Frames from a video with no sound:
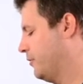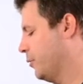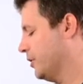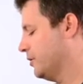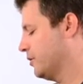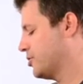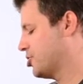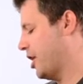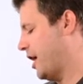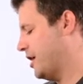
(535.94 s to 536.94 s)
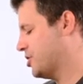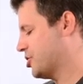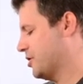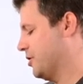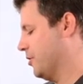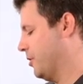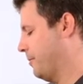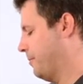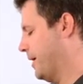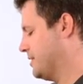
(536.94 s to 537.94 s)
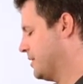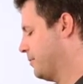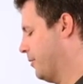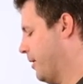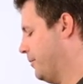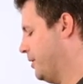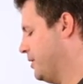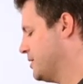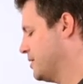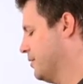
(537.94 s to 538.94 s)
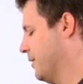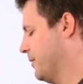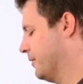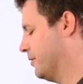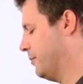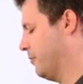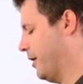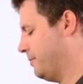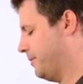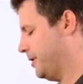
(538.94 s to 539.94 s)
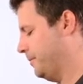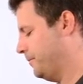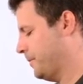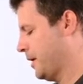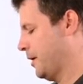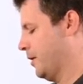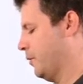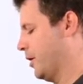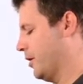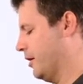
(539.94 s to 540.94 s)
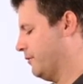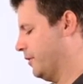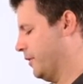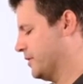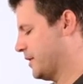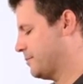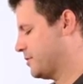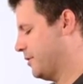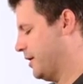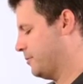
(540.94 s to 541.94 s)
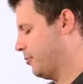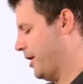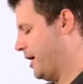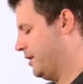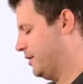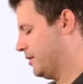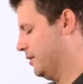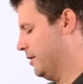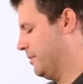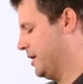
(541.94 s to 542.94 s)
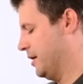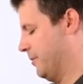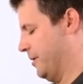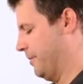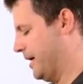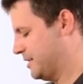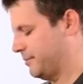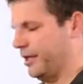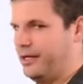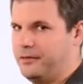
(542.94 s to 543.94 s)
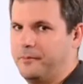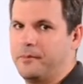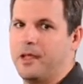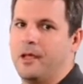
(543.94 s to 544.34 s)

If you want to change your basic parameters, you hit the top right button where you have all the substrate, brand, medium and base plate.